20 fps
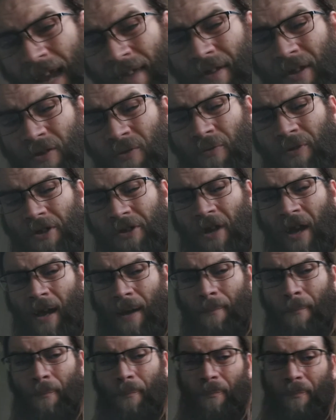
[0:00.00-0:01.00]
And then do the
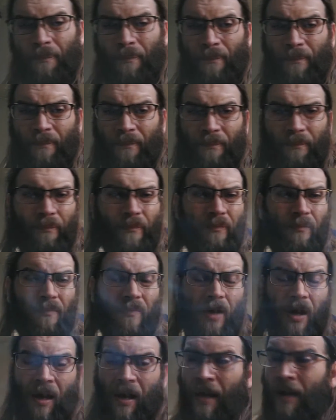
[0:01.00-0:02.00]
job.
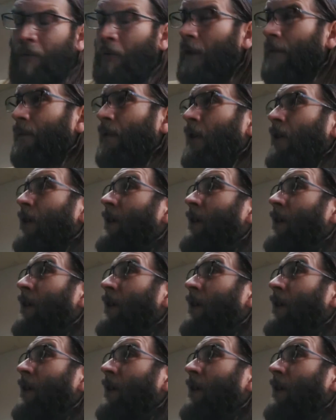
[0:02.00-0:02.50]
Uh, it went